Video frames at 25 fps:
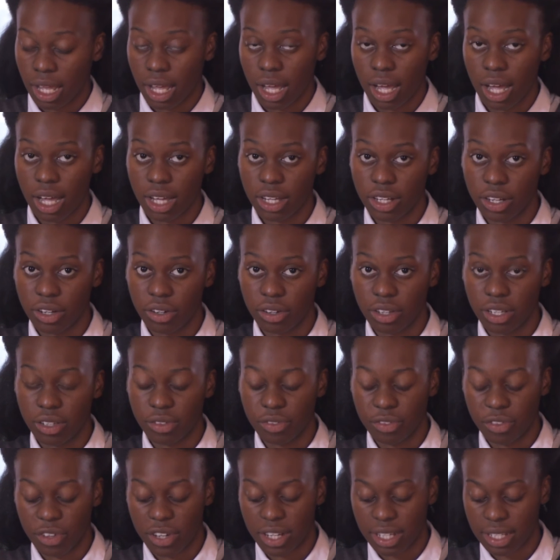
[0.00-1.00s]
Hungary,
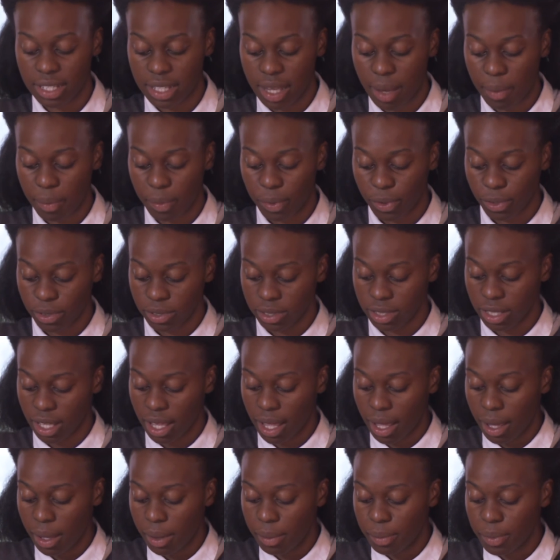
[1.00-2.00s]
for example,
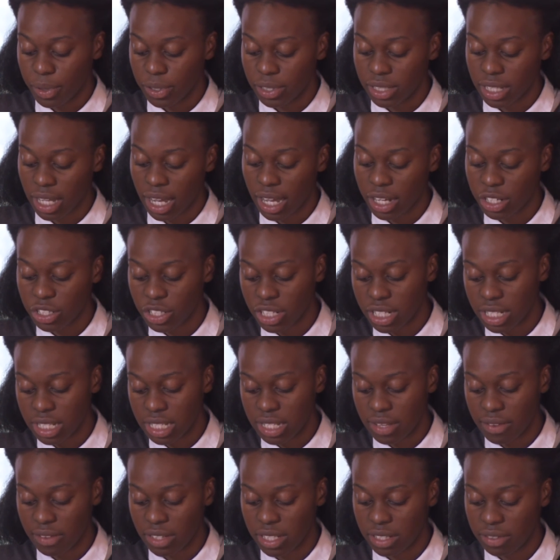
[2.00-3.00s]
built a
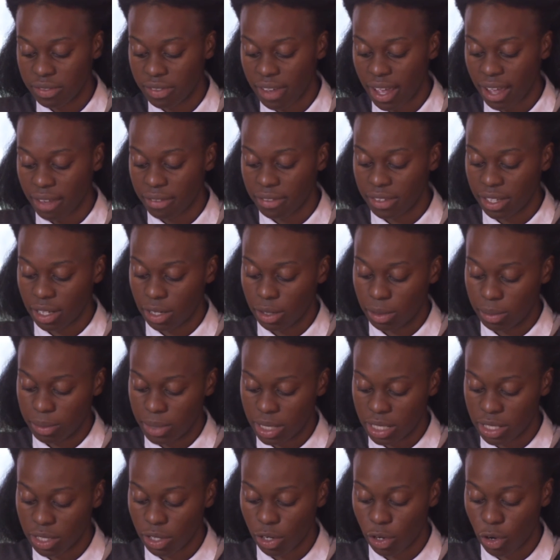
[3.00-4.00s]
175
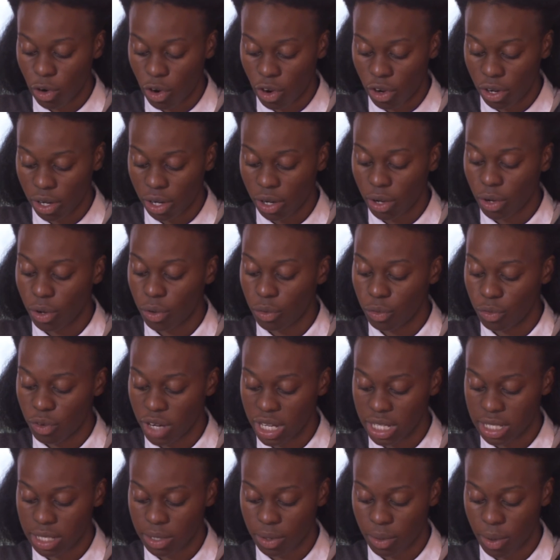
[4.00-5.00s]
kilometer long
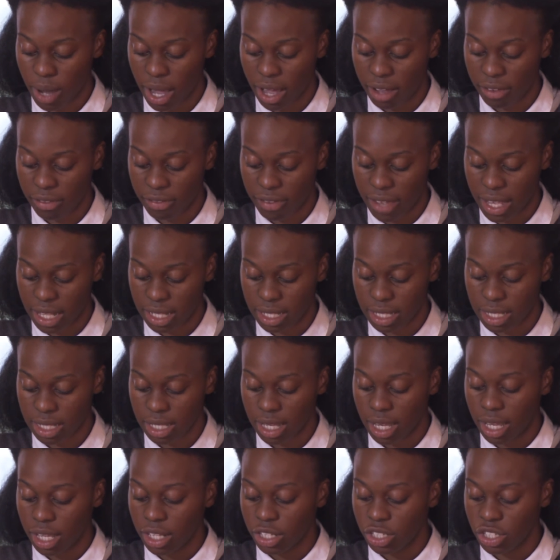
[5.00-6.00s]
razor wire fence
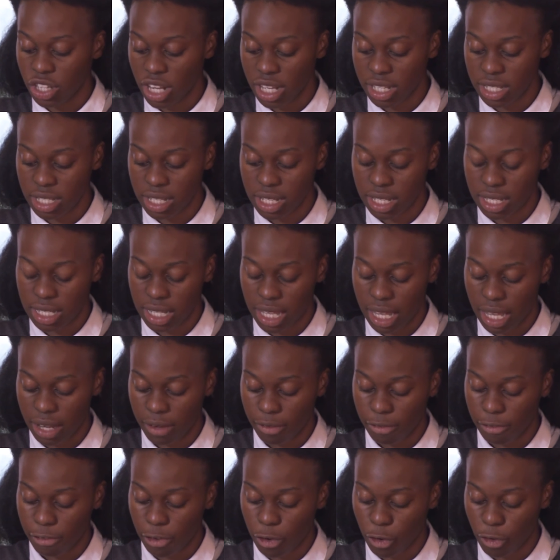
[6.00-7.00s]
just as the
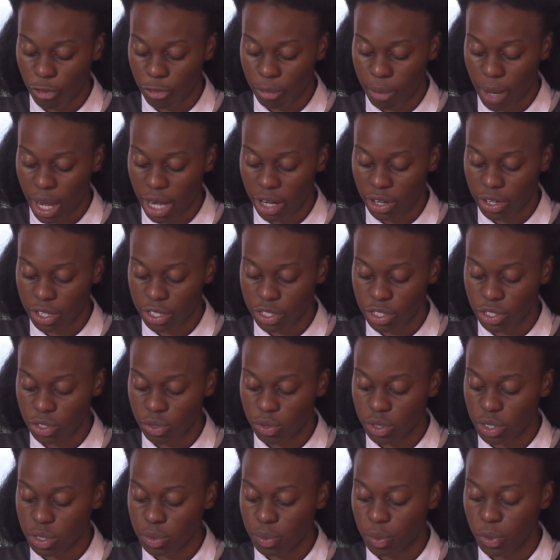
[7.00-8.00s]
inflow of migrants
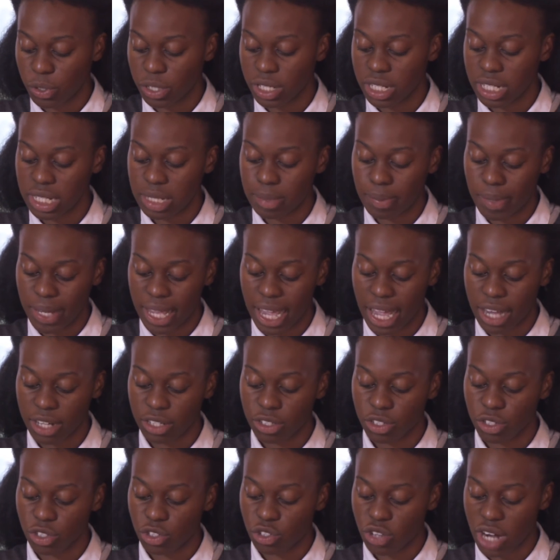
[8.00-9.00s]
through its borders began
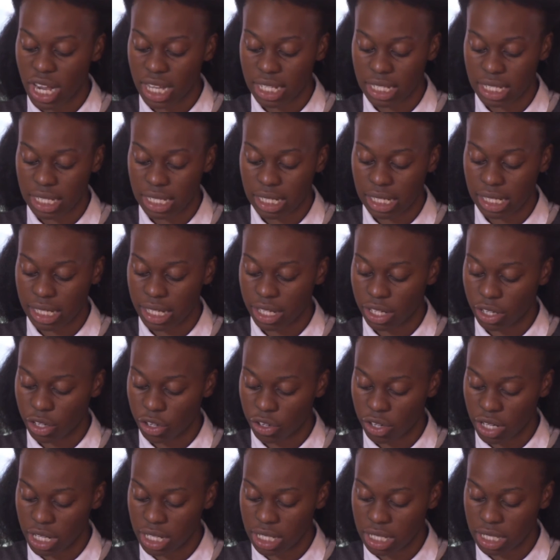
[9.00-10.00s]
to drastically
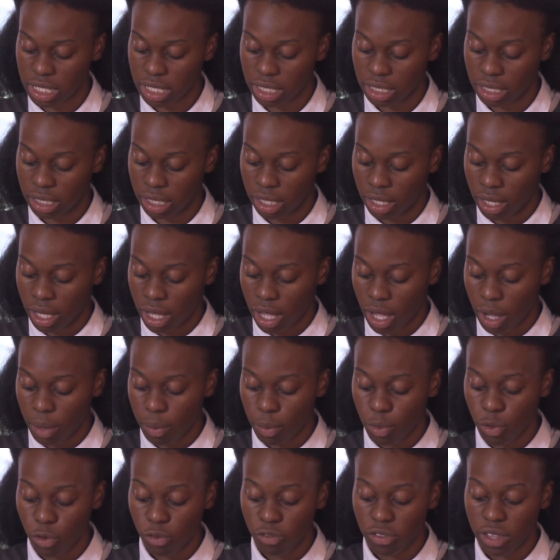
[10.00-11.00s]
increase, a
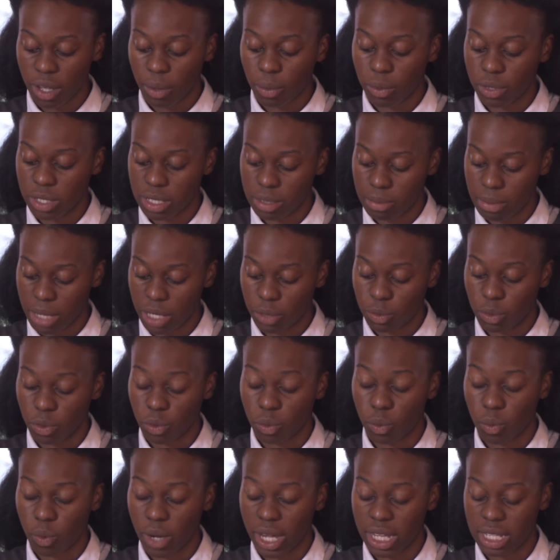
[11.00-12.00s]
move that was met
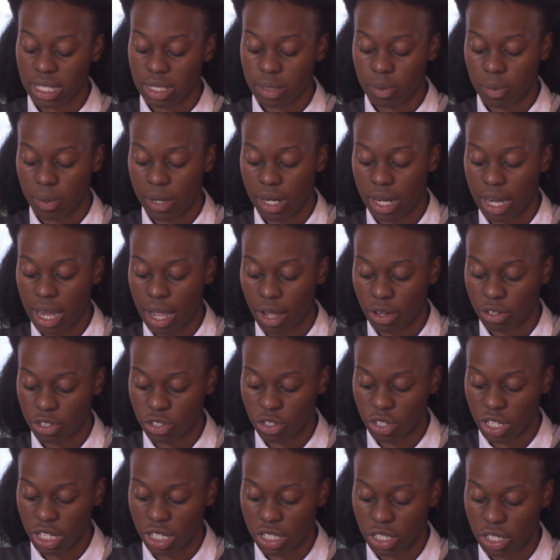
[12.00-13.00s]
with widespread
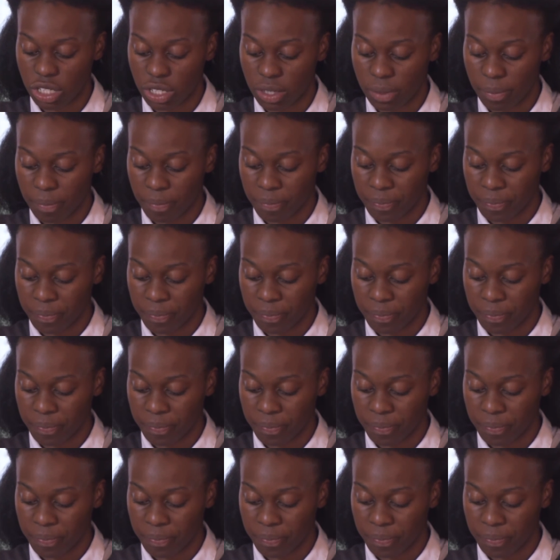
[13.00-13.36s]
outrage.